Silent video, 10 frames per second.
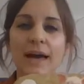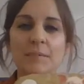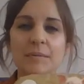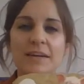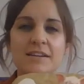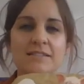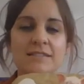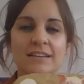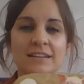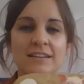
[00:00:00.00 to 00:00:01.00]
how many
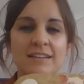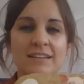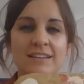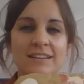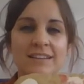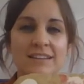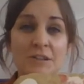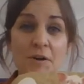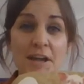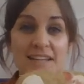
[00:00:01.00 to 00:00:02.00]
pigs?
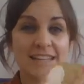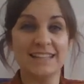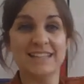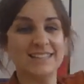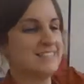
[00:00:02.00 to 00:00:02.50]
3.